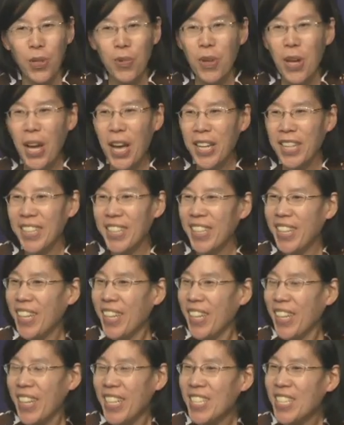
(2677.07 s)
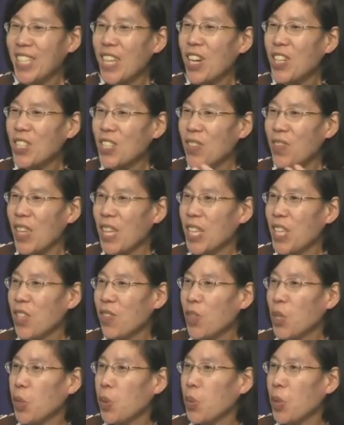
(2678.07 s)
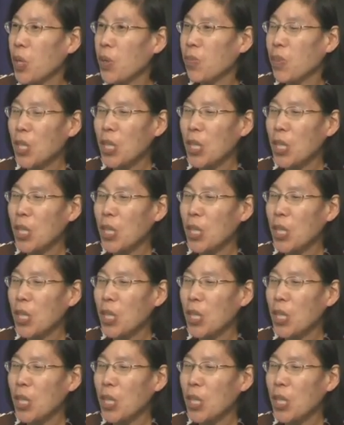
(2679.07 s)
not as if they give you